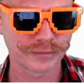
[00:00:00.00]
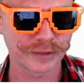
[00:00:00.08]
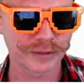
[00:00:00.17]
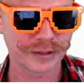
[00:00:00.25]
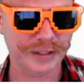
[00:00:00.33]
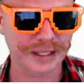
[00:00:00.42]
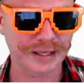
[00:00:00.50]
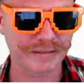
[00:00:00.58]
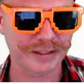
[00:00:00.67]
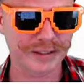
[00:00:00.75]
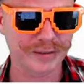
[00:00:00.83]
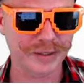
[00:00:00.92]
we can have a
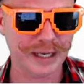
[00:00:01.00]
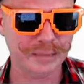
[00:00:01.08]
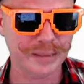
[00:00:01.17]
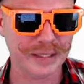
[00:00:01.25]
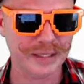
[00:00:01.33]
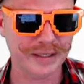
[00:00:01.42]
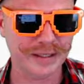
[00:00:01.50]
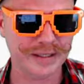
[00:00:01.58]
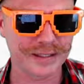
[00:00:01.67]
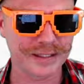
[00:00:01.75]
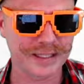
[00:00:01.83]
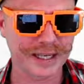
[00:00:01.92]
little happy
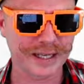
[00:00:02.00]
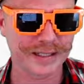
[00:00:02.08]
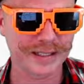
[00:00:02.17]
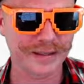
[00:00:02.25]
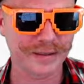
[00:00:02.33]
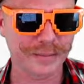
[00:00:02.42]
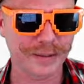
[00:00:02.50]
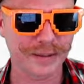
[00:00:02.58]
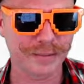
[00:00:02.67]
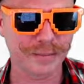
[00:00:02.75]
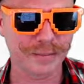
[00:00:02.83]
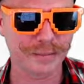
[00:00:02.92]
snake down the bottom.